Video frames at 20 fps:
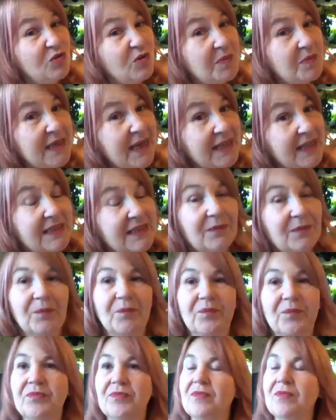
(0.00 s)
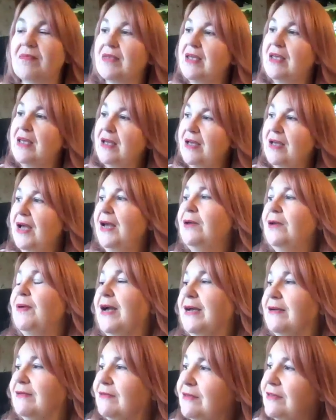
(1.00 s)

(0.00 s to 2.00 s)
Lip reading: to upset him. Anyway,